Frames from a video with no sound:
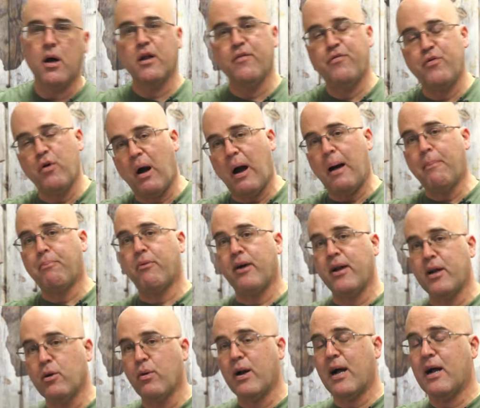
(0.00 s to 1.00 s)
But if you're
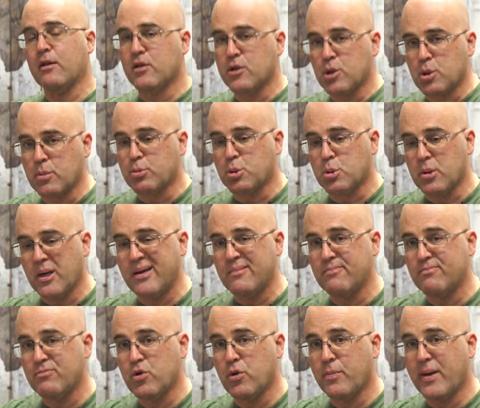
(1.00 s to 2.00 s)
operating without the drip
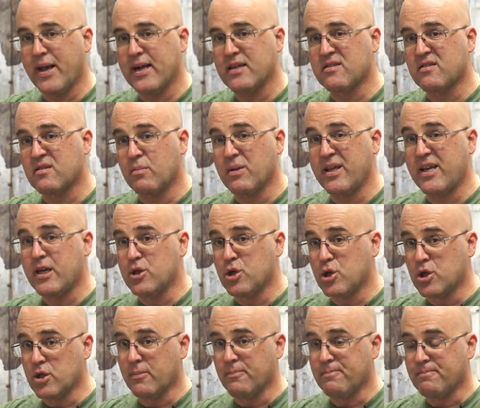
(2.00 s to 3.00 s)
tray, you may get some
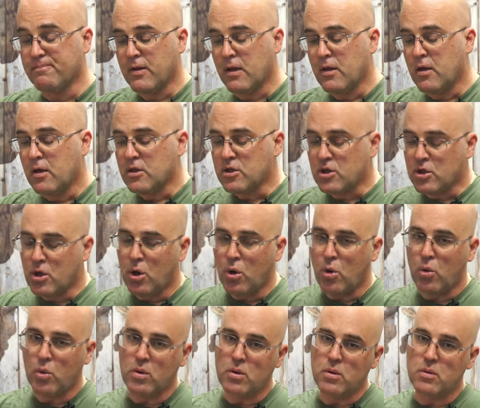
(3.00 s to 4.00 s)
leakage here.
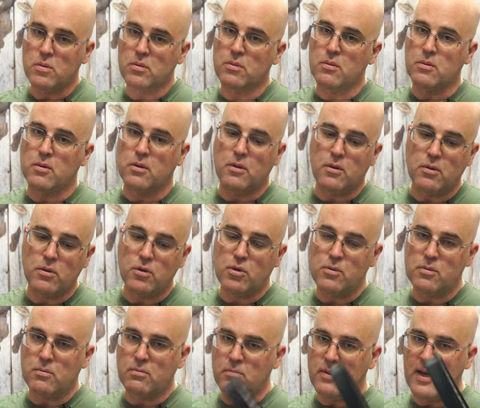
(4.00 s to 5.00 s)
So
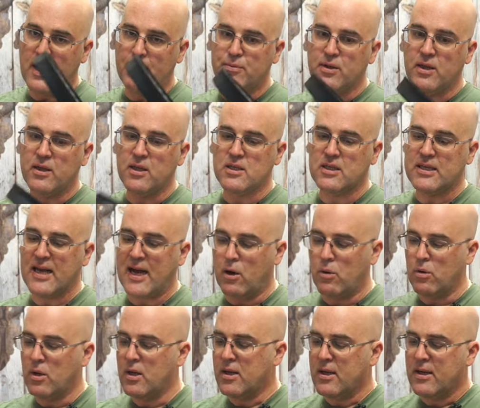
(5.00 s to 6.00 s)
empty
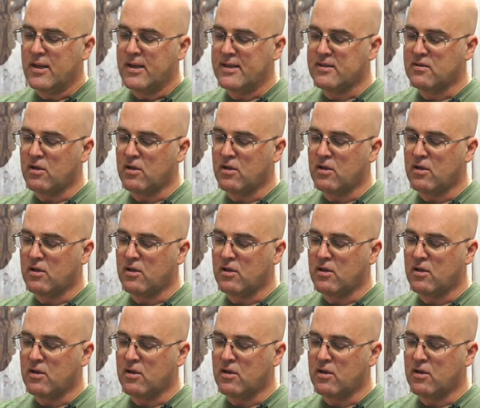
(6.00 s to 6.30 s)
this out.